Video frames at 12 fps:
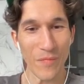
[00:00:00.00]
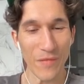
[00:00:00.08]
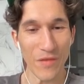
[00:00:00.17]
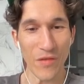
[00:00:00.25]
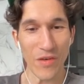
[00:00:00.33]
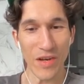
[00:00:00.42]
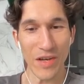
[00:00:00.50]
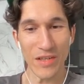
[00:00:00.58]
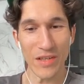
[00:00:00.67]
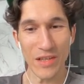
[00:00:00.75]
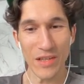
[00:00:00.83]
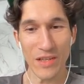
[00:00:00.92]

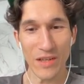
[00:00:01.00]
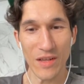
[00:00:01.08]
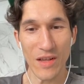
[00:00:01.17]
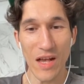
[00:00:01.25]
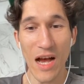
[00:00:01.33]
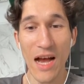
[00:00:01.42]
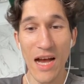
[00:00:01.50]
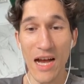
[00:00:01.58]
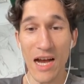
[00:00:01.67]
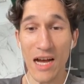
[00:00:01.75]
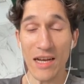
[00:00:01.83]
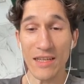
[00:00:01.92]
red
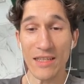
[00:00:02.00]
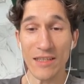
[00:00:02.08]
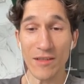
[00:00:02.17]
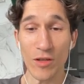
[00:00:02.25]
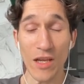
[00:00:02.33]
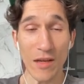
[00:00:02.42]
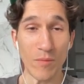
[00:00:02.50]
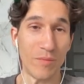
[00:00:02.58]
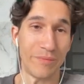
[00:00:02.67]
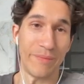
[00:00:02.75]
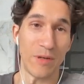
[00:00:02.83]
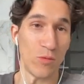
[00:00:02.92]
ah okay
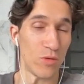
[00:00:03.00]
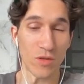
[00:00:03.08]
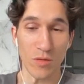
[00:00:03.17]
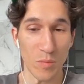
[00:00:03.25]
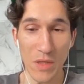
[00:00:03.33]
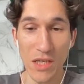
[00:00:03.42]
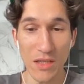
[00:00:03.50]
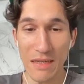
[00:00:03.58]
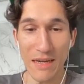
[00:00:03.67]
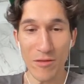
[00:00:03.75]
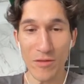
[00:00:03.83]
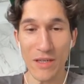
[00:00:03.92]
blue is not picking
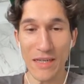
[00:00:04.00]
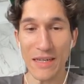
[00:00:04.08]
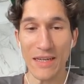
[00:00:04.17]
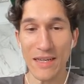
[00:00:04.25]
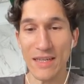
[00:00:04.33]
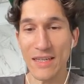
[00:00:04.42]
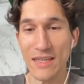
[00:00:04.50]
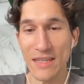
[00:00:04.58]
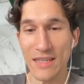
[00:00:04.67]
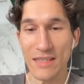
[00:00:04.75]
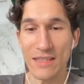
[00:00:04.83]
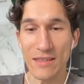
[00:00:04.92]
now okay
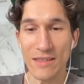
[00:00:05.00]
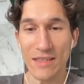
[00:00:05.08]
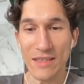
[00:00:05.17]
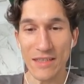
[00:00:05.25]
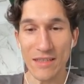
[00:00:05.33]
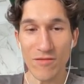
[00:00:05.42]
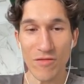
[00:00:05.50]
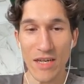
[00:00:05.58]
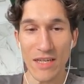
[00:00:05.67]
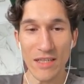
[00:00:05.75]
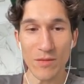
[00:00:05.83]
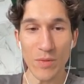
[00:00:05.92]
yeah, uh,
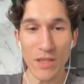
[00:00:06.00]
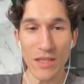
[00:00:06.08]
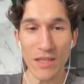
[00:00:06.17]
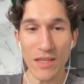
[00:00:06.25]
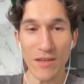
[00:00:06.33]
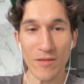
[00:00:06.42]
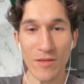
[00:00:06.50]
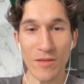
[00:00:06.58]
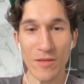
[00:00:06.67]
red is picking now